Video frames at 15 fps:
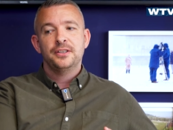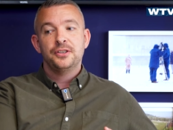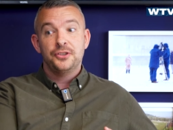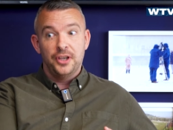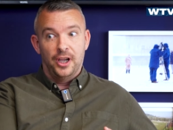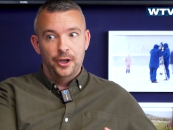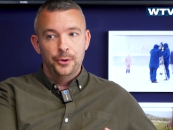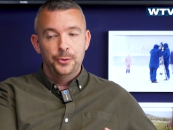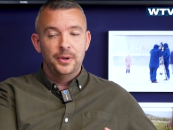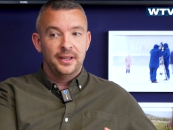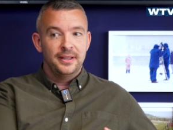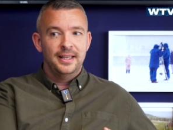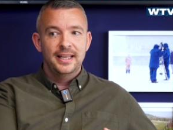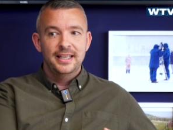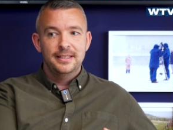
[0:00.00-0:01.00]
So it
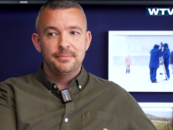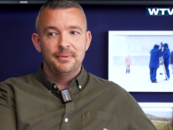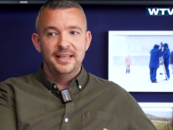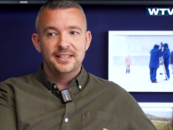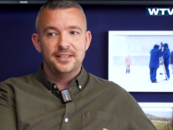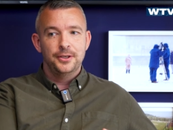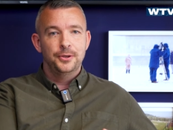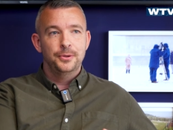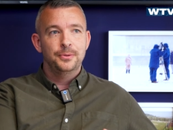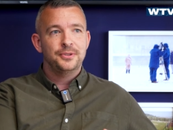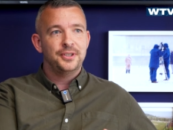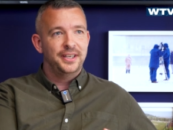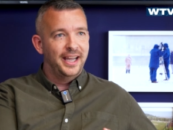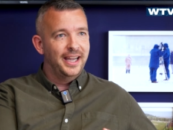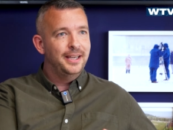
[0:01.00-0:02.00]
uh, leads me to
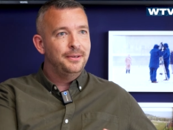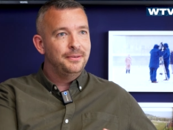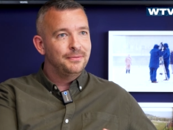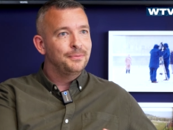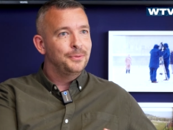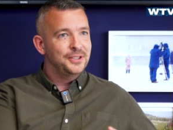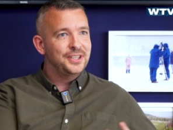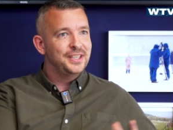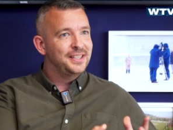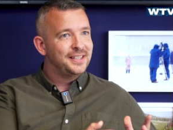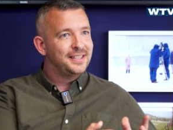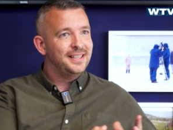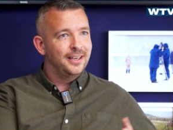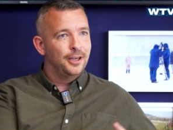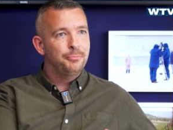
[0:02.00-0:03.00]
today, which
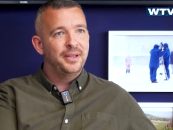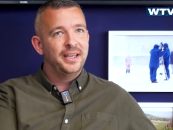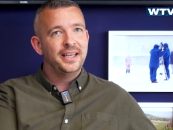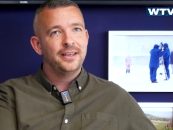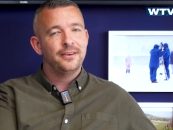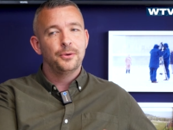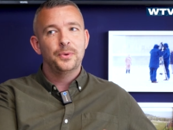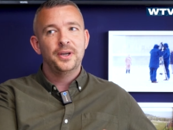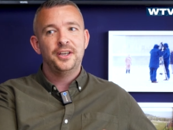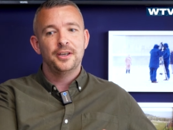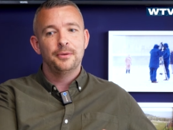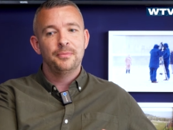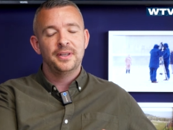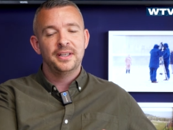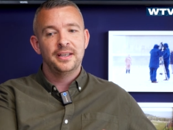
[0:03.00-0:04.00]
is you know being here at
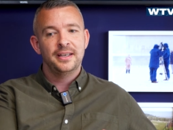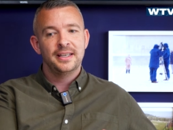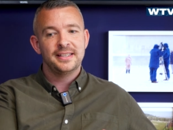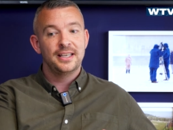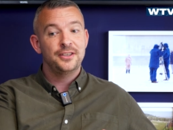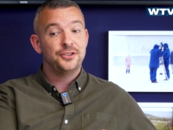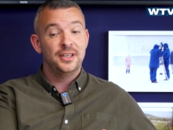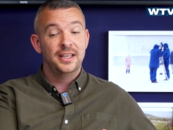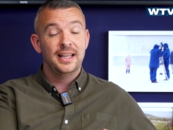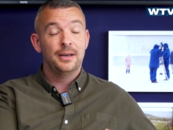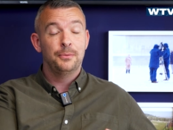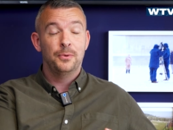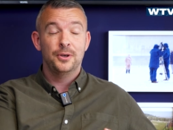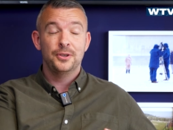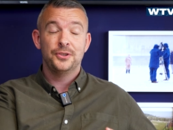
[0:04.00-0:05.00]
Wycombe, and, and essentially
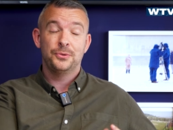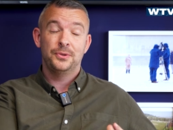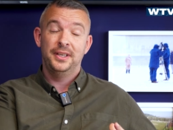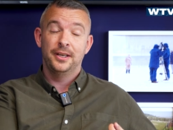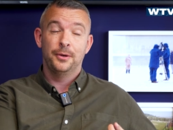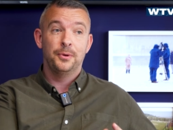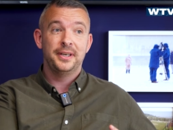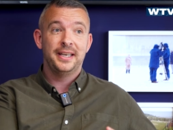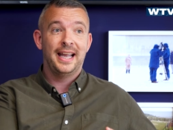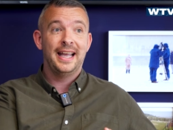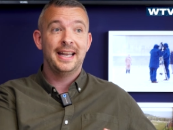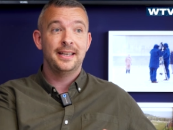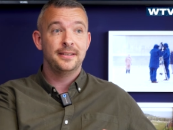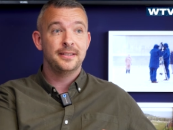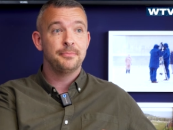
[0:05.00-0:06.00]
that was you know what
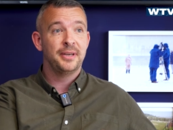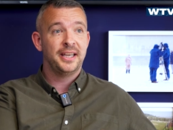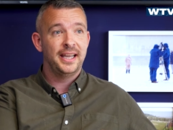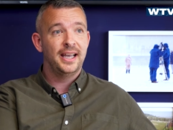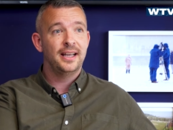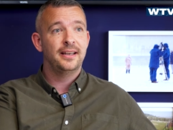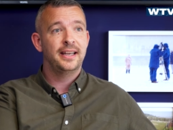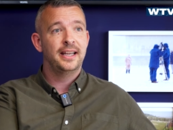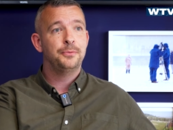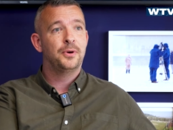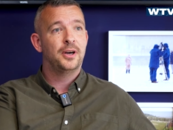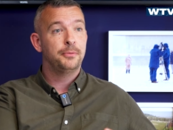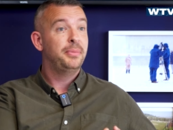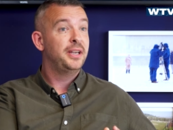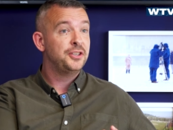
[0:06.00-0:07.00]
Dan and Michael and
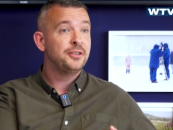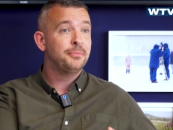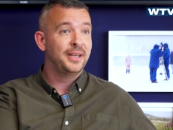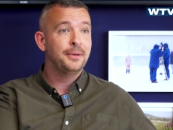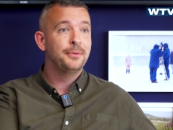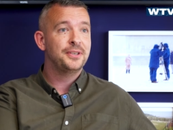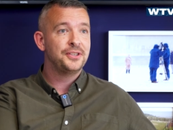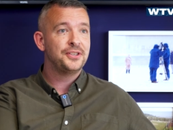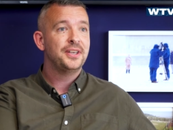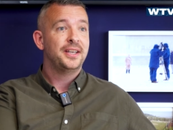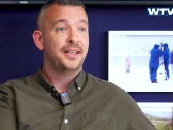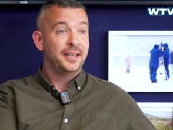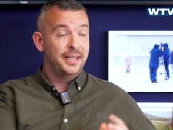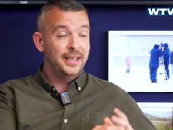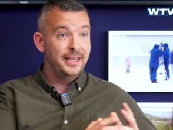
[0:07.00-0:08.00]
Edward pitched me. It was
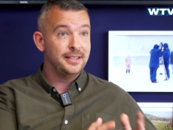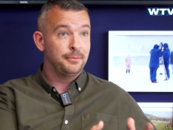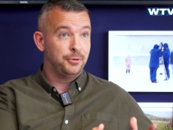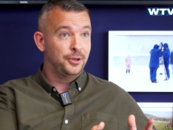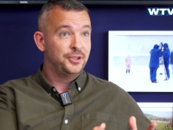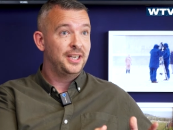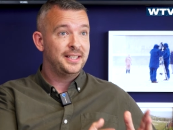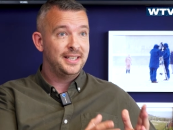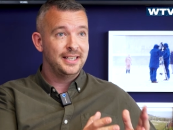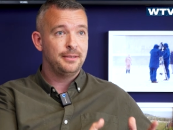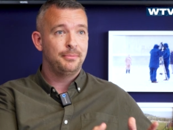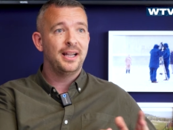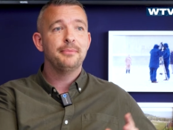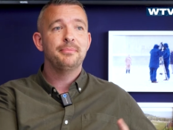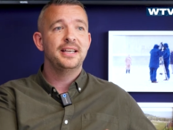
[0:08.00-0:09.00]
here's a project, here's
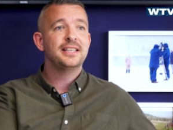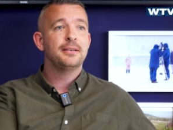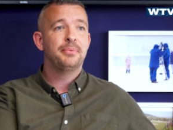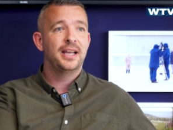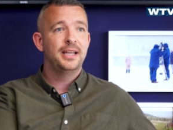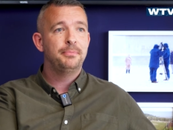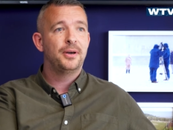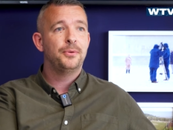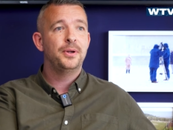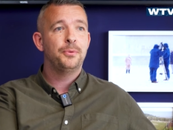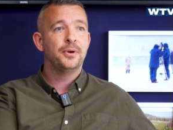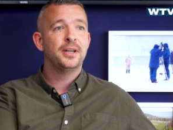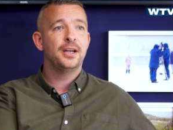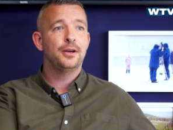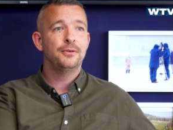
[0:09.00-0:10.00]
a blank piece of paper. We
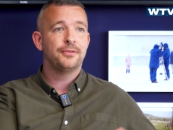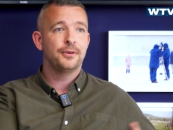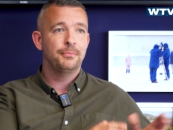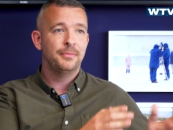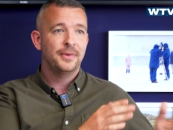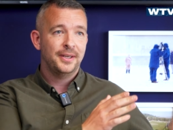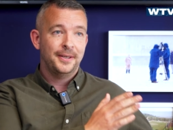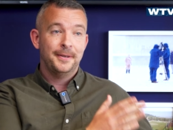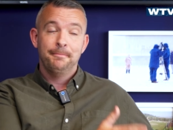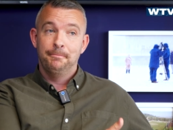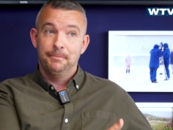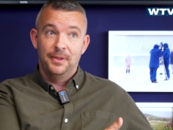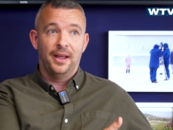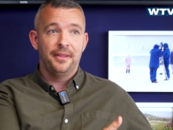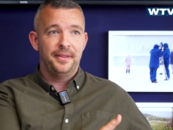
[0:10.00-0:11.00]
want to go from
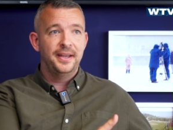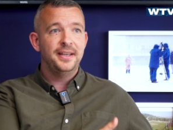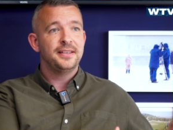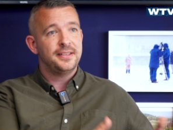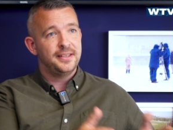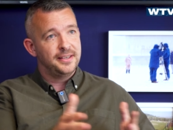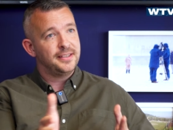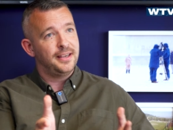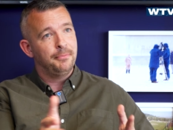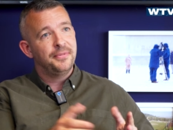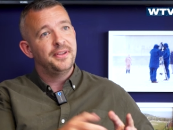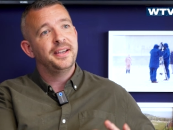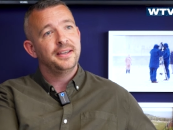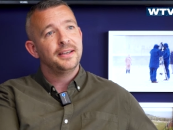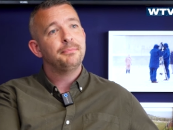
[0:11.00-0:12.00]
nothing to
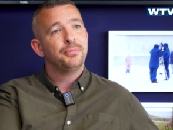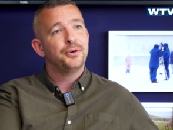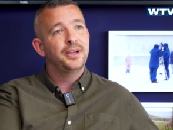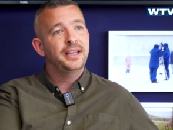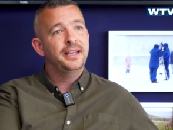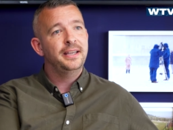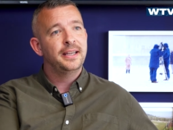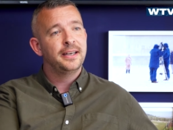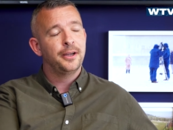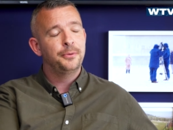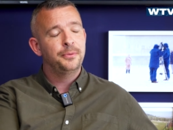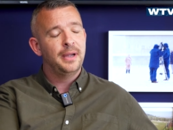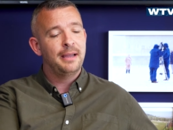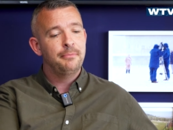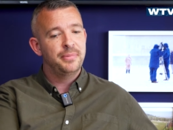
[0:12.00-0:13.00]
something pretty you
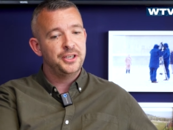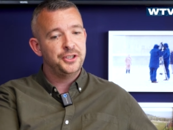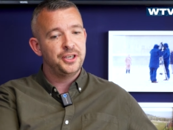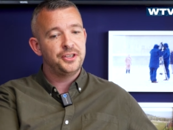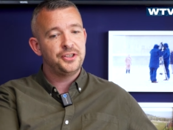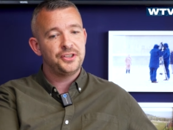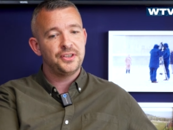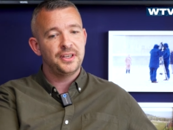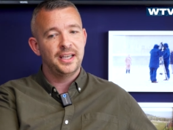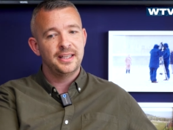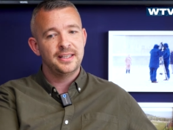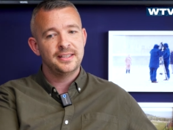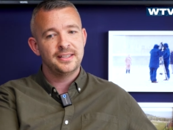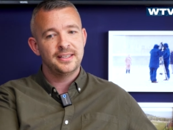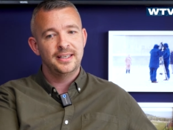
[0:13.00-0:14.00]
know ambitious, and